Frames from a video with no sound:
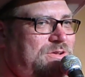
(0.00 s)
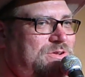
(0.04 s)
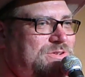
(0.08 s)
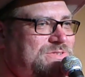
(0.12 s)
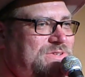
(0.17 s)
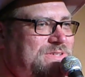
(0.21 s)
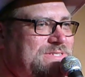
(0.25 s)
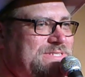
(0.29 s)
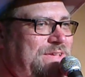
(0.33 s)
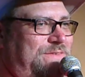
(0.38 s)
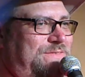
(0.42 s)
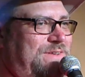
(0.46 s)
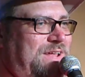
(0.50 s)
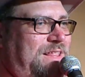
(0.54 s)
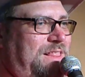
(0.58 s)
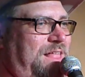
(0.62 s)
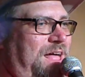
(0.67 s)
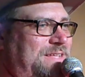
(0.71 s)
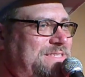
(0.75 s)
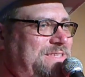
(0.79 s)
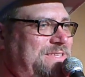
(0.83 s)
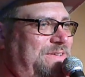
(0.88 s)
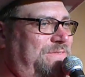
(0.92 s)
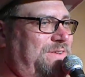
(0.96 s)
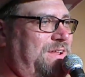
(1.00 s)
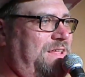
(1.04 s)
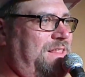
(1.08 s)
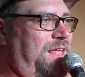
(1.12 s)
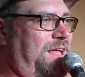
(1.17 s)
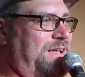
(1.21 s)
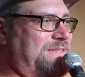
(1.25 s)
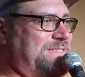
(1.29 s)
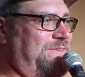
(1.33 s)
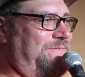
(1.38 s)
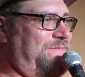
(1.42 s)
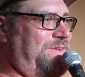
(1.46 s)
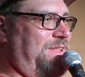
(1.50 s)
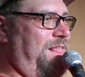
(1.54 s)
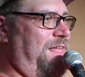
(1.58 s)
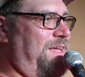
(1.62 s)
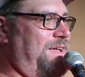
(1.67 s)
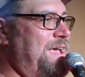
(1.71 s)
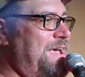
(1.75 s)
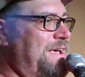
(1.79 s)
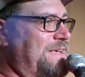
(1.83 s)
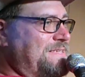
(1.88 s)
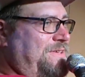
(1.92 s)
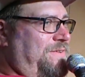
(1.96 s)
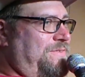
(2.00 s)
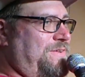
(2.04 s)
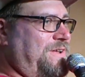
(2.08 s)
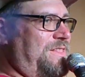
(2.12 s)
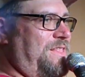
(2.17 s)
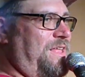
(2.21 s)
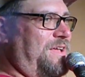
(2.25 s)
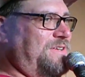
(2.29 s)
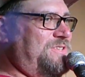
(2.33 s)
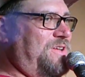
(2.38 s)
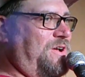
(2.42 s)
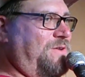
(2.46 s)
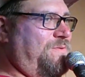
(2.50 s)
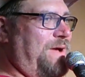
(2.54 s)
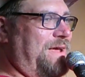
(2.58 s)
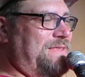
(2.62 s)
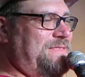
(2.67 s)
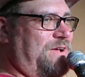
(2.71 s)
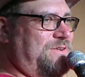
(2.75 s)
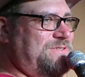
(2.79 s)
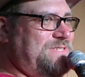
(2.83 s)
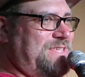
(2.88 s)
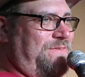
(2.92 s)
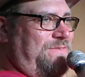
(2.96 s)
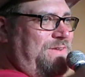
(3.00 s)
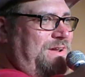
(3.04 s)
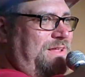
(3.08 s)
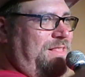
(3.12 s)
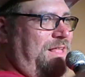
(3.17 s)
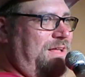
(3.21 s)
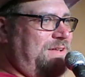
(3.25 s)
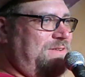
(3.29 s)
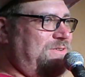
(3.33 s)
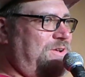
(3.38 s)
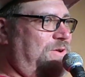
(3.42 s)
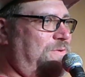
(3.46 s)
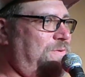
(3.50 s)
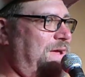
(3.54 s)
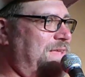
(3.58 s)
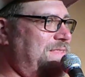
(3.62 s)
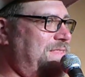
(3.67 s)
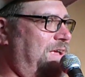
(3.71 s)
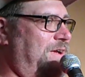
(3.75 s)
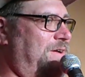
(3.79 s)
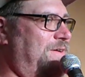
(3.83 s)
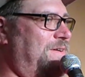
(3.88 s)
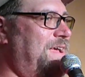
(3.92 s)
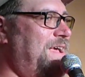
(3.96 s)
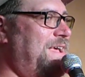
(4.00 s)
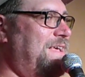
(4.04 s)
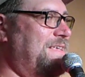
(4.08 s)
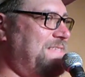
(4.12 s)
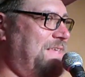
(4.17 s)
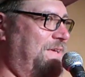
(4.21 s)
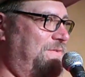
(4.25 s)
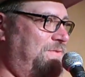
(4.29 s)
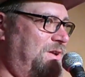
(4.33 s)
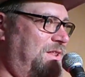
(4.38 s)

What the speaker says: Who's at 7 o'clock, 7 o'clock, 7 o'clock, 7 o'clock start right there, 7 o'clock start right there, 7